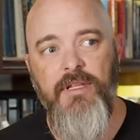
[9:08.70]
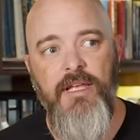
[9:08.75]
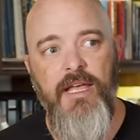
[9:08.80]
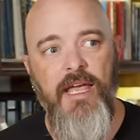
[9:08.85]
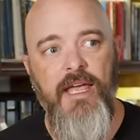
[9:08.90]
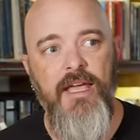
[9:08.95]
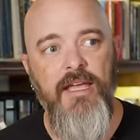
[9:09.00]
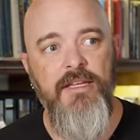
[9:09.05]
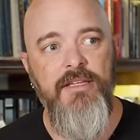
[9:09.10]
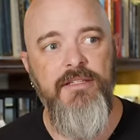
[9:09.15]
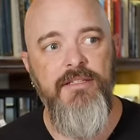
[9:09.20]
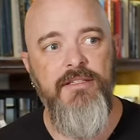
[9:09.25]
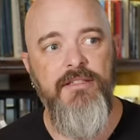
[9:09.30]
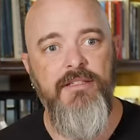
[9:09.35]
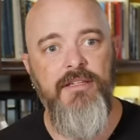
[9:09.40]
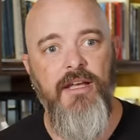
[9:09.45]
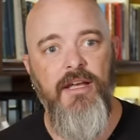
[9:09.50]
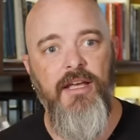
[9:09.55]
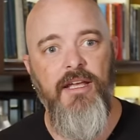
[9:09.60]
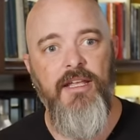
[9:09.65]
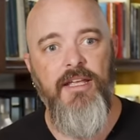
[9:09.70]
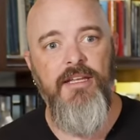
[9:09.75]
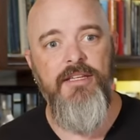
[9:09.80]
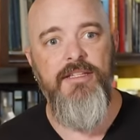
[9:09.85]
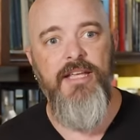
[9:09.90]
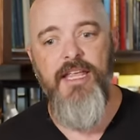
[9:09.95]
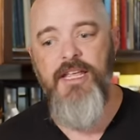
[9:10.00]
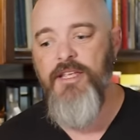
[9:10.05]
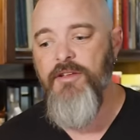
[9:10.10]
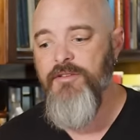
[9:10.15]
and uh, can
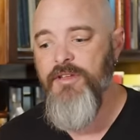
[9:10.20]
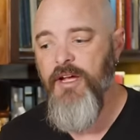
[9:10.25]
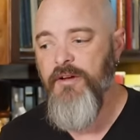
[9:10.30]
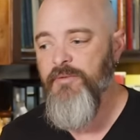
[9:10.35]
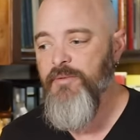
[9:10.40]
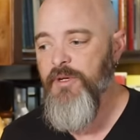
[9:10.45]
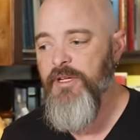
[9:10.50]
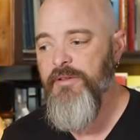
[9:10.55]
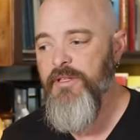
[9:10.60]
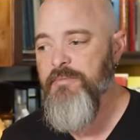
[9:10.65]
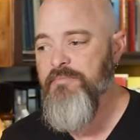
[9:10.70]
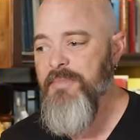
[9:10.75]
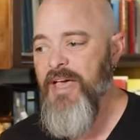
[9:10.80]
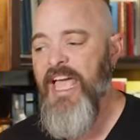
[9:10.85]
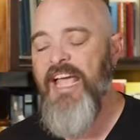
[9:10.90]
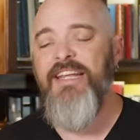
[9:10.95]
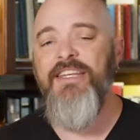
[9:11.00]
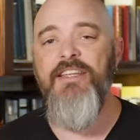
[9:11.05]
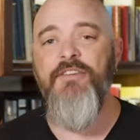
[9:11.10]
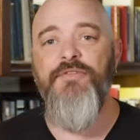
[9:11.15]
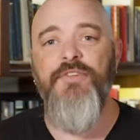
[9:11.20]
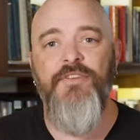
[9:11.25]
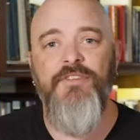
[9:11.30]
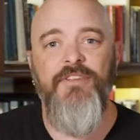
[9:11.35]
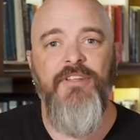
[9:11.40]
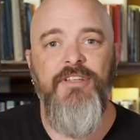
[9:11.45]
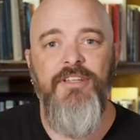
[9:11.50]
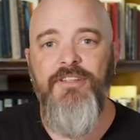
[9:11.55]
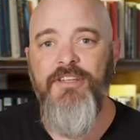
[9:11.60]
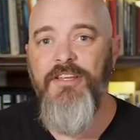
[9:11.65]
take you down really
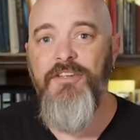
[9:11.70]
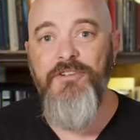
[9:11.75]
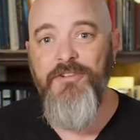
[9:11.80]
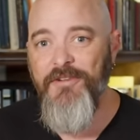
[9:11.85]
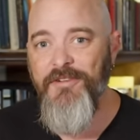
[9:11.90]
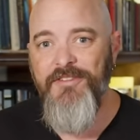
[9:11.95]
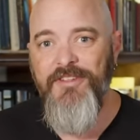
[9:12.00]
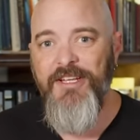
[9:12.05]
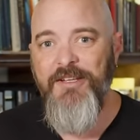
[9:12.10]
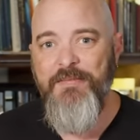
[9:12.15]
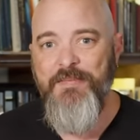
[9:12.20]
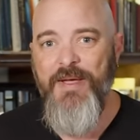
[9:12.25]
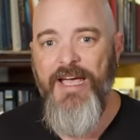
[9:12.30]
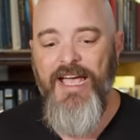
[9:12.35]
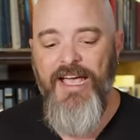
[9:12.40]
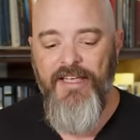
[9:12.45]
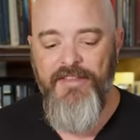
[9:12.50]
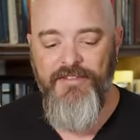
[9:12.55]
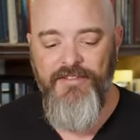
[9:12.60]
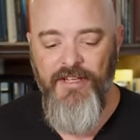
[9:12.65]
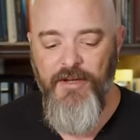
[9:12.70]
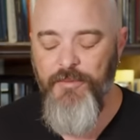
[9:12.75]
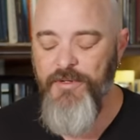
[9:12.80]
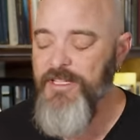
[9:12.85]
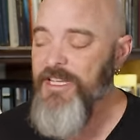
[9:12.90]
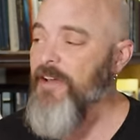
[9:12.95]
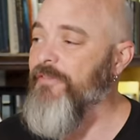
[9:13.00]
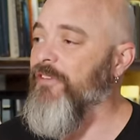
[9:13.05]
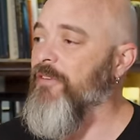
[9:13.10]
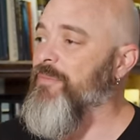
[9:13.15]
magnificent and interesting paths. I
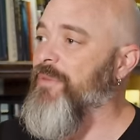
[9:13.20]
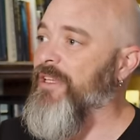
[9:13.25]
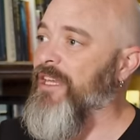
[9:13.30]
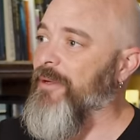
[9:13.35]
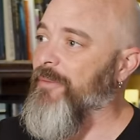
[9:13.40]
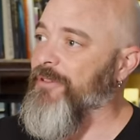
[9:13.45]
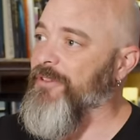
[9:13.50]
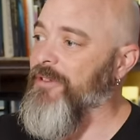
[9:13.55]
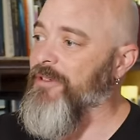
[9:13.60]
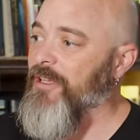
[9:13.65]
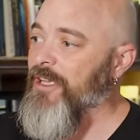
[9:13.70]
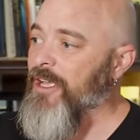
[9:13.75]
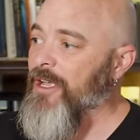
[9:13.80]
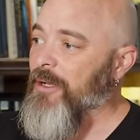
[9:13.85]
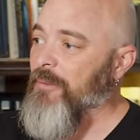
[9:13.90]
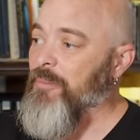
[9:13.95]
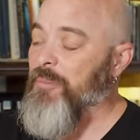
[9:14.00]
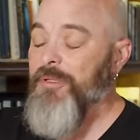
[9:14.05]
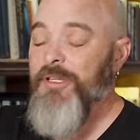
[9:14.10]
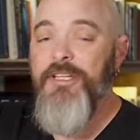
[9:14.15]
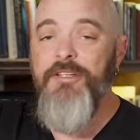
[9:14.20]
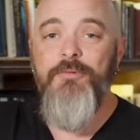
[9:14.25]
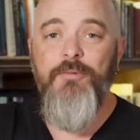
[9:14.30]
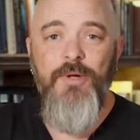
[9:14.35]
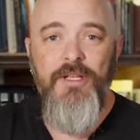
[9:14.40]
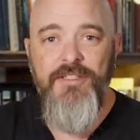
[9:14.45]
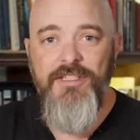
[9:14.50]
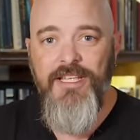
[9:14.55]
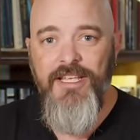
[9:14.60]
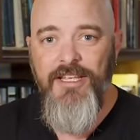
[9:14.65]
would never have been able to blend
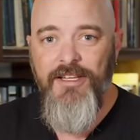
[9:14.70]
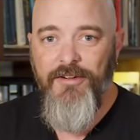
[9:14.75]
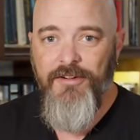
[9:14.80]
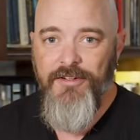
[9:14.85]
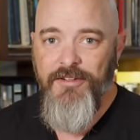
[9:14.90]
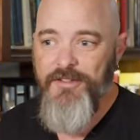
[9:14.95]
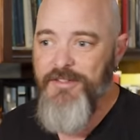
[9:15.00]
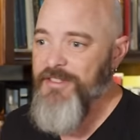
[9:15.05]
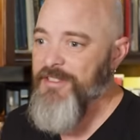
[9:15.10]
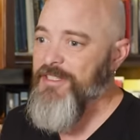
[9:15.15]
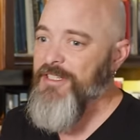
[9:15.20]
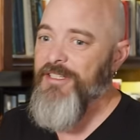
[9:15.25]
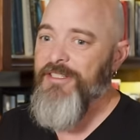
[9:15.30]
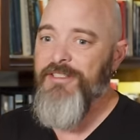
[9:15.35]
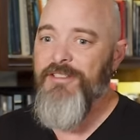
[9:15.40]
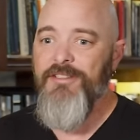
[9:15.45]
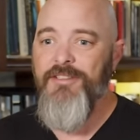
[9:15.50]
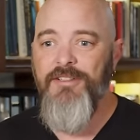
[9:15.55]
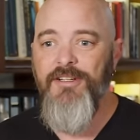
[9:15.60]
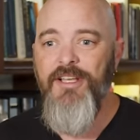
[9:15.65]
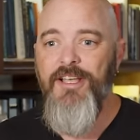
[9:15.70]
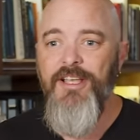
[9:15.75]
whiskey or distill,